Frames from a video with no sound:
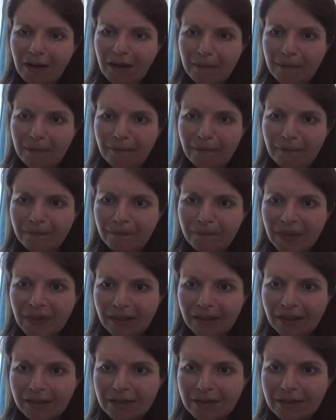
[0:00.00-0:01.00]
um,
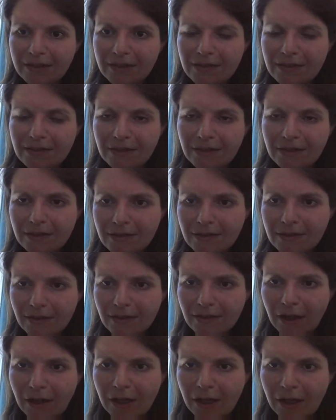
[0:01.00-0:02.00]
this this
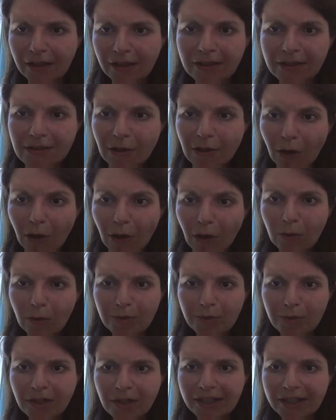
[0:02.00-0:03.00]
uh, this low
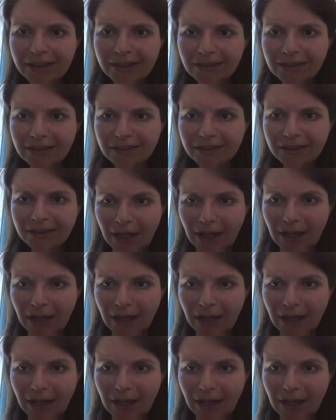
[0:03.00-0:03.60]
price.